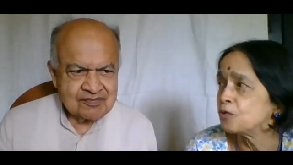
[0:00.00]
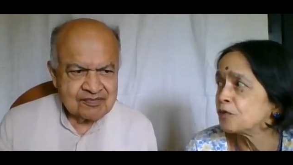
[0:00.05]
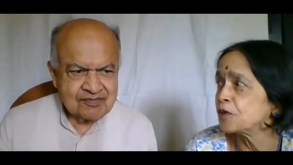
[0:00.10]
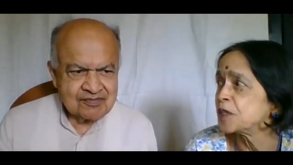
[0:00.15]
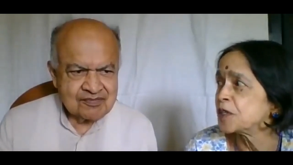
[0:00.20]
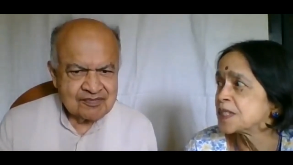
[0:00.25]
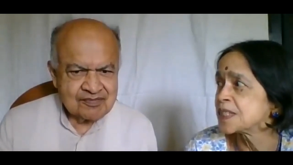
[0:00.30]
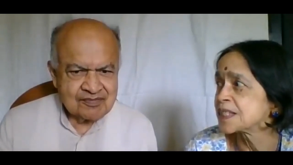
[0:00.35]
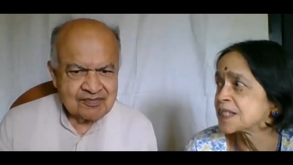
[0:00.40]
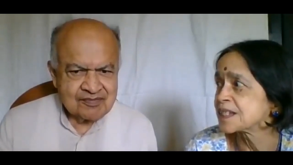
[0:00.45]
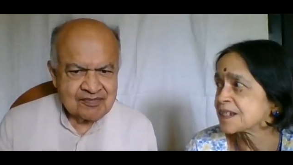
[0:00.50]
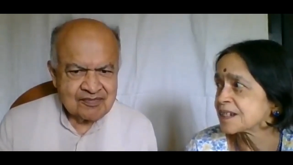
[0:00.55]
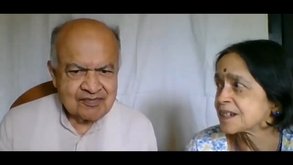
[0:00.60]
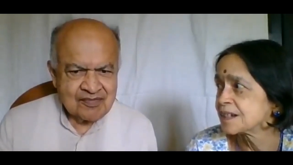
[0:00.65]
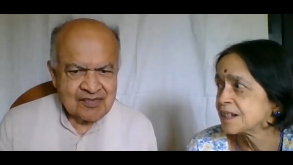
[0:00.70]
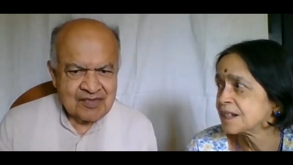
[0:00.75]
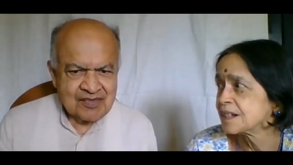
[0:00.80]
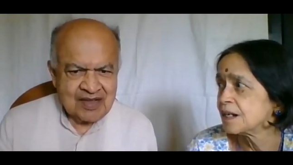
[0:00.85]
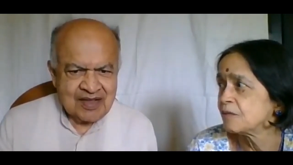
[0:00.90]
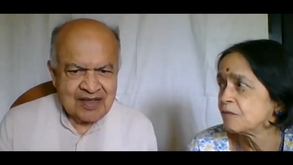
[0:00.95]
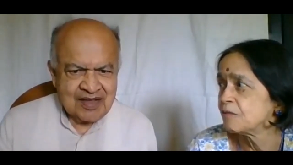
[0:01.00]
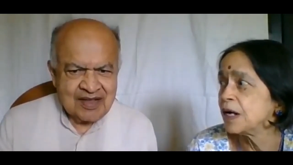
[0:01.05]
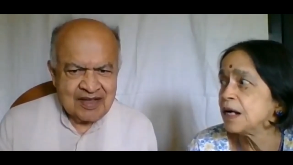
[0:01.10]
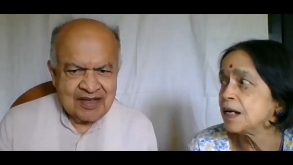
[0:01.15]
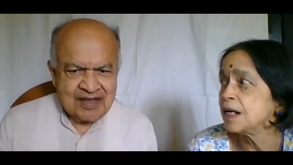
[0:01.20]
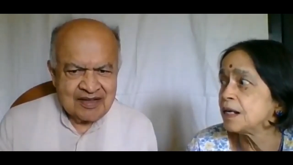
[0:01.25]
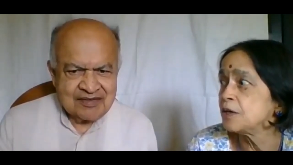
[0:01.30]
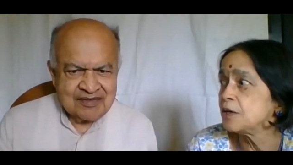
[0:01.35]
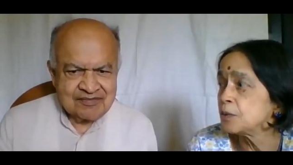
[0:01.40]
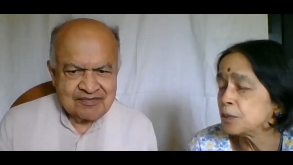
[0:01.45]
Speaker 1: first?
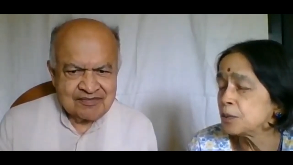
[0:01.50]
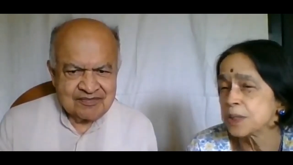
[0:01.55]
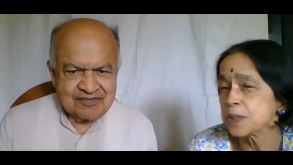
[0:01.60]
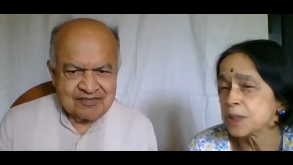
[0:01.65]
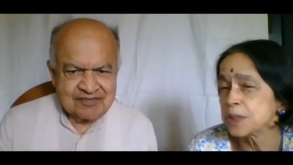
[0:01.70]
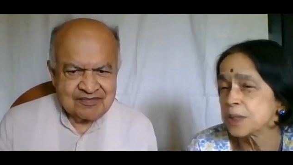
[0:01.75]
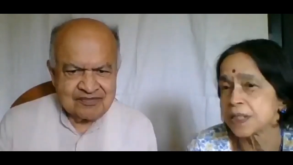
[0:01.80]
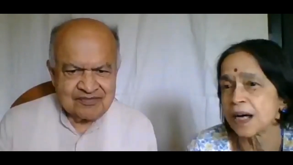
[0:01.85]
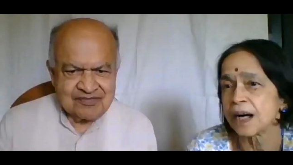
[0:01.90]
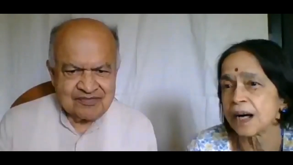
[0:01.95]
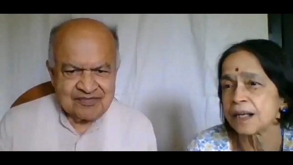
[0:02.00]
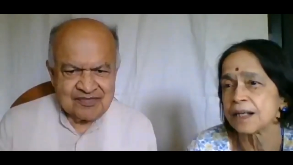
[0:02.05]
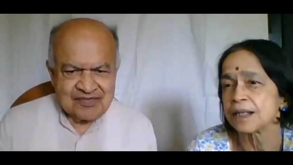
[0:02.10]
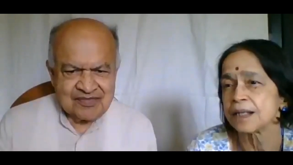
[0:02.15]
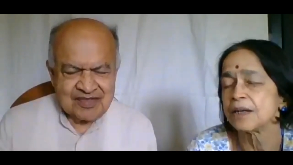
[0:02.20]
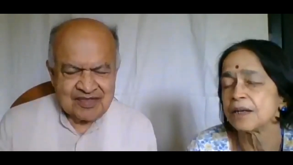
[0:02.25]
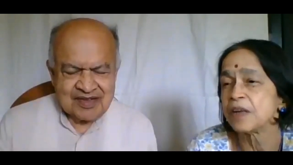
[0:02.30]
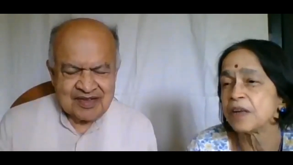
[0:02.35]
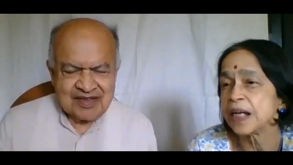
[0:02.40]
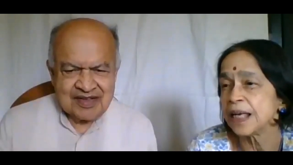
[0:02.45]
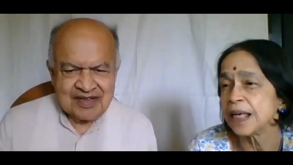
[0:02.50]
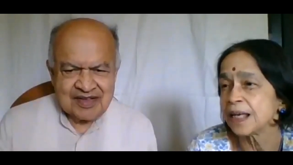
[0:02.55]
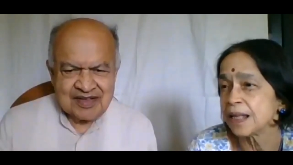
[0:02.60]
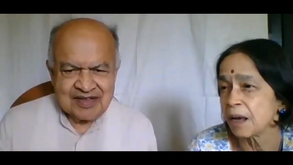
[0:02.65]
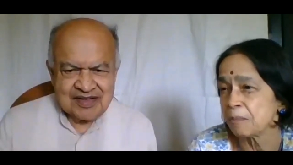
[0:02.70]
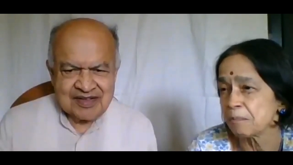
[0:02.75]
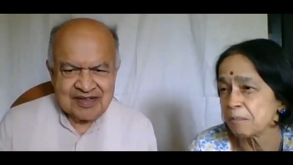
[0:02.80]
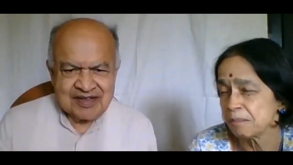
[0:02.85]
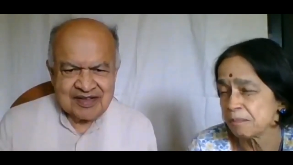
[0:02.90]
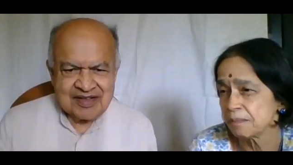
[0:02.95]
When did you hmm. start reading
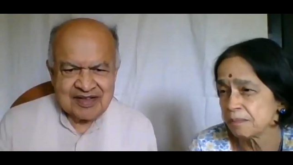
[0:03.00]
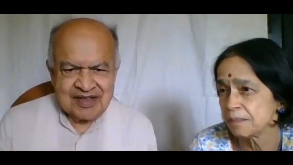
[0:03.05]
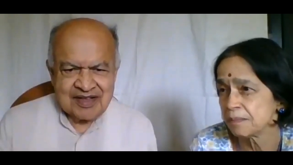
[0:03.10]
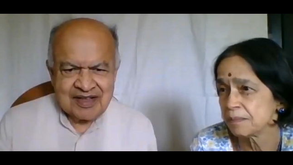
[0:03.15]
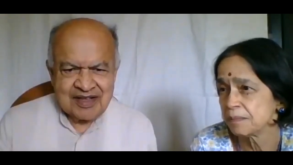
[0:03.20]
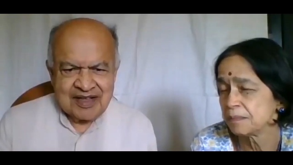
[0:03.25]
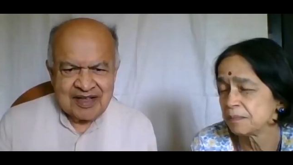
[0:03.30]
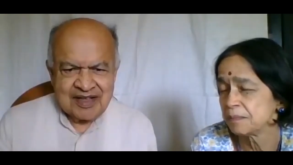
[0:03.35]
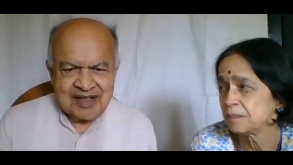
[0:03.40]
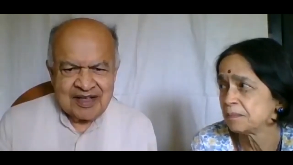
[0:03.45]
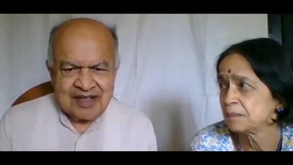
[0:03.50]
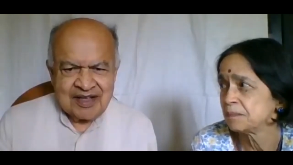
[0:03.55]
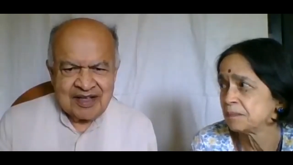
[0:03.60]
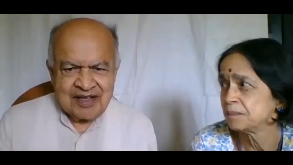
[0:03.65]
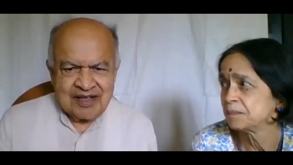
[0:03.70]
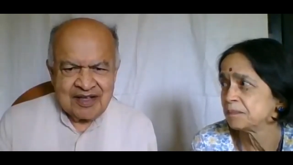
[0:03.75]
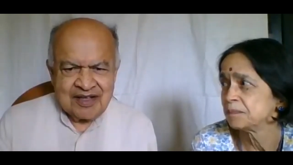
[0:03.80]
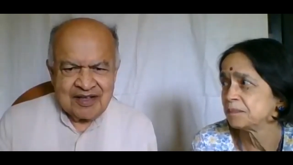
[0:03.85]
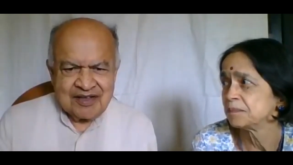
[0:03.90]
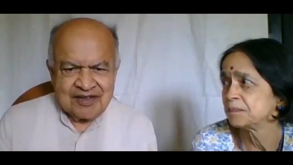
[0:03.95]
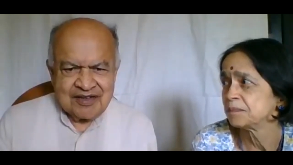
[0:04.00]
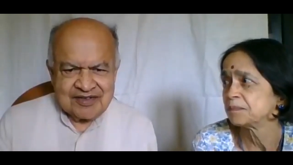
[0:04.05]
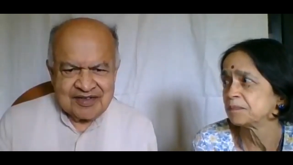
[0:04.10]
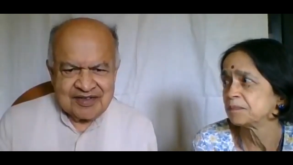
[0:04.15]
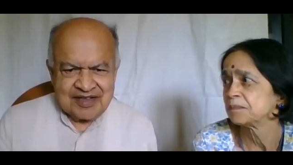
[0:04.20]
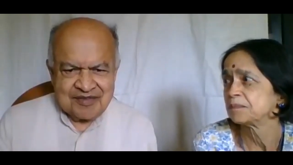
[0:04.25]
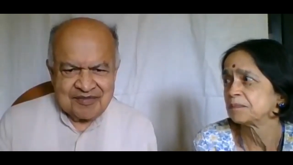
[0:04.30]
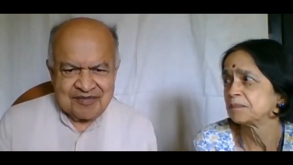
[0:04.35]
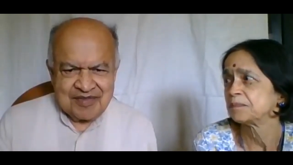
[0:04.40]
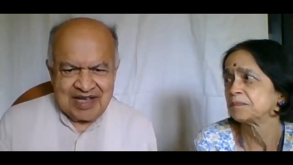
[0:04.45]
them?
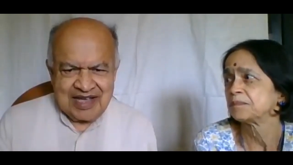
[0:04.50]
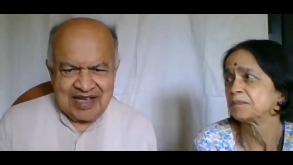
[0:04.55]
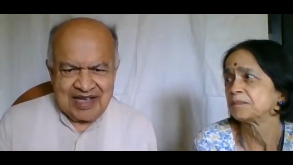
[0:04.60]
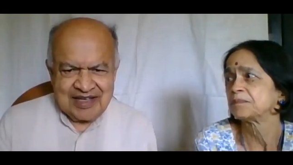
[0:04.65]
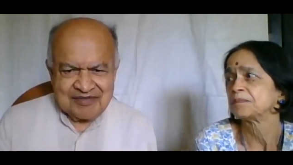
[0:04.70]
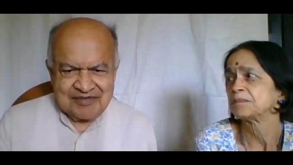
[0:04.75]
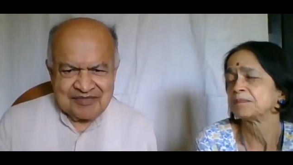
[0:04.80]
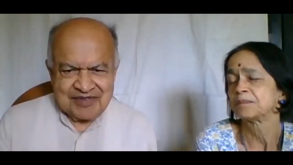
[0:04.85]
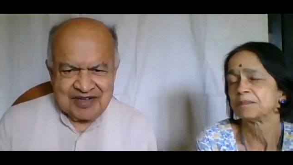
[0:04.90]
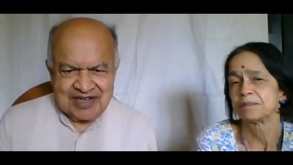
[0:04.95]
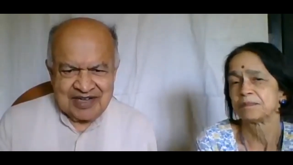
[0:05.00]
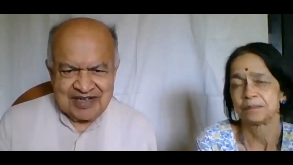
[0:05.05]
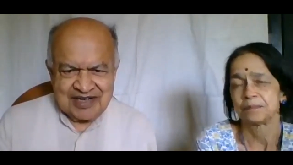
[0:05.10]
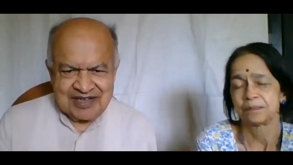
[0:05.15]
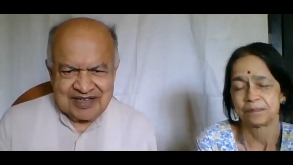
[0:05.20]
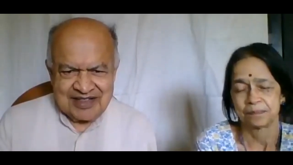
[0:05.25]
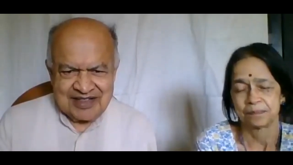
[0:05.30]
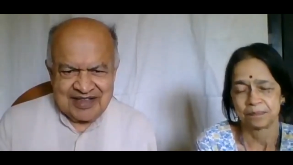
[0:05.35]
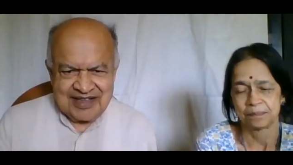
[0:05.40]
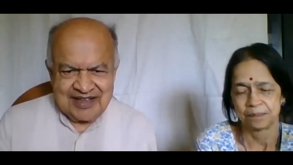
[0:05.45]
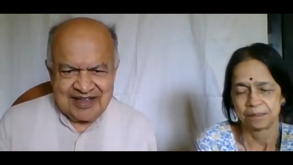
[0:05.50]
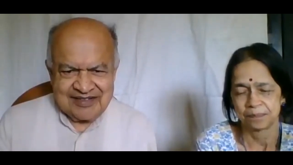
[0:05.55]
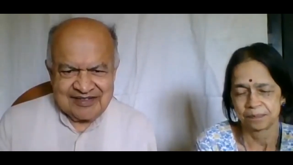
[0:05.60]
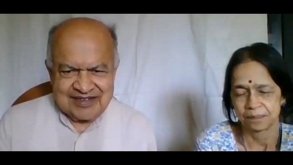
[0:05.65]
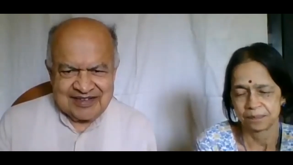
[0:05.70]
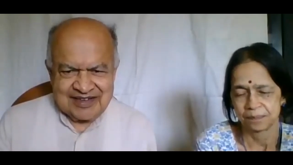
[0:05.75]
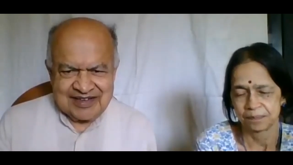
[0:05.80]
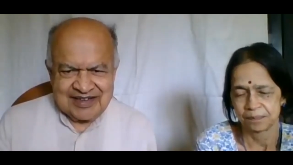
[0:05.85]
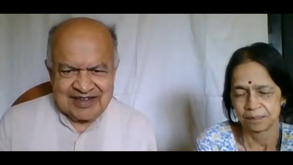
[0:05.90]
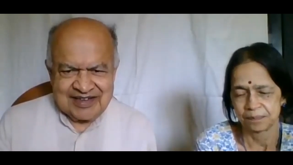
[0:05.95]
Speaker 2: See, my
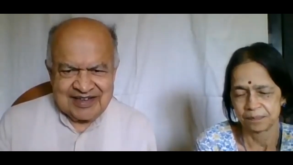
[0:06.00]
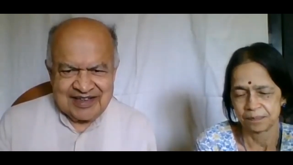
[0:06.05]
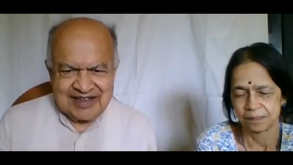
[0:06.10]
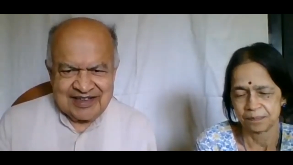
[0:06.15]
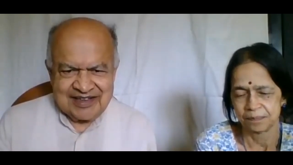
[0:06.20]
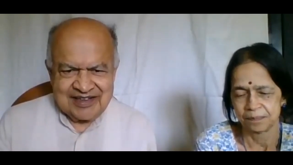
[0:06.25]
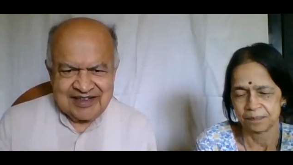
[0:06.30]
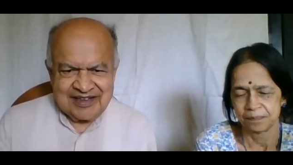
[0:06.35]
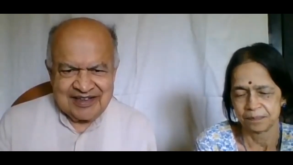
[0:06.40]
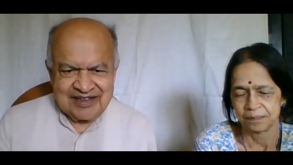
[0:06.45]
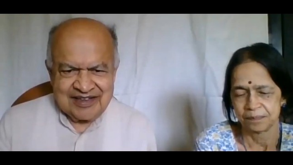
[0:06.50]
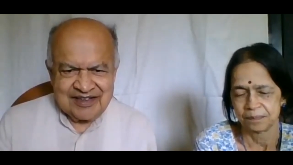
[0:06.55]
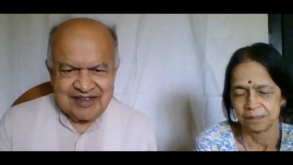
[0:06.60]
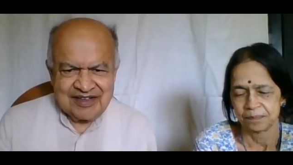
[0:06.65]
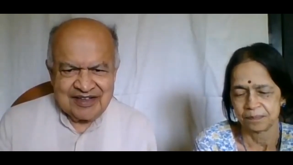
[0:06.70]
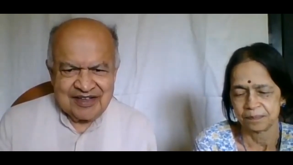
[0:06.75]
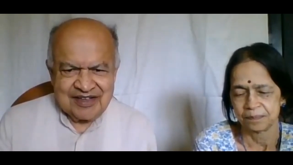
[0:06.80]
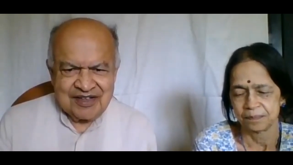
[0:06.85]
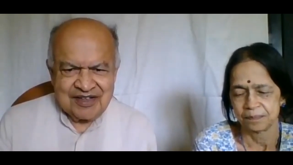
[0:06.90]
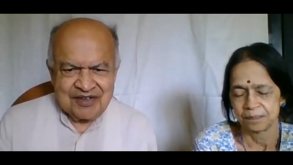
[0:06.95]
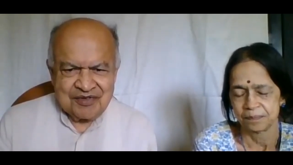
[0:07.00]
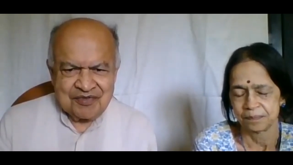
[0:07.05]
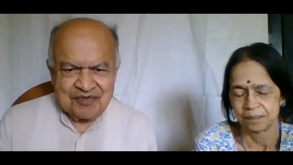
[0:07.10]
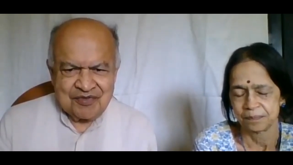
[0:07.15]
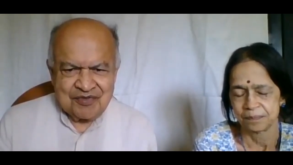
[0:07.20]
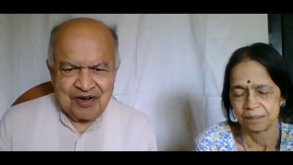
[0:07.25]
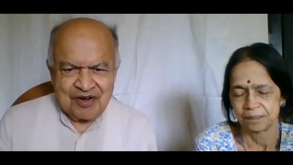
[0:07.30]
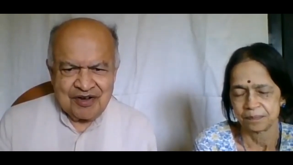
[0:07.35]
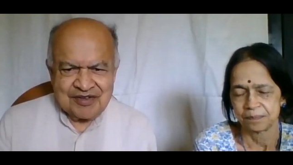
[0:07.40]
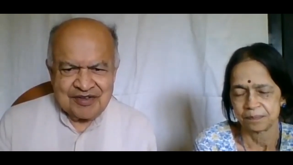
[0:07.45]
earliest reading
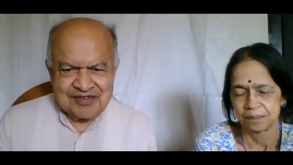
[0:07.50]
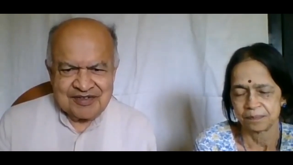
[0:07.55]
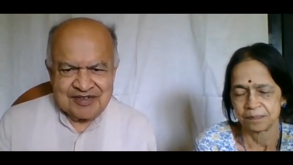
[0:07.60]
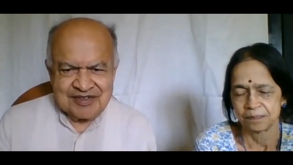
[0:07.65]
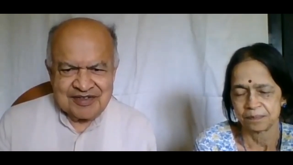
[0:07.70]
was